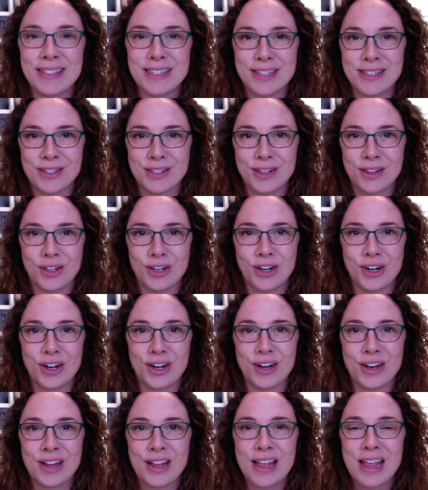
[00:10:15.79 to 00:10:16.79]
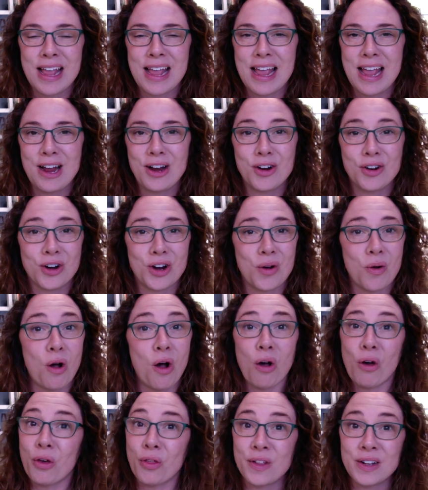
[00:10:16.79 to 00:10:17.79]
us to learn and grow
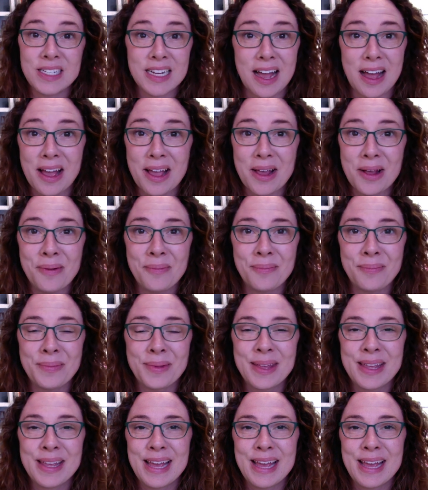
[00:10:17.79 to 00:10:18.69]
all the time.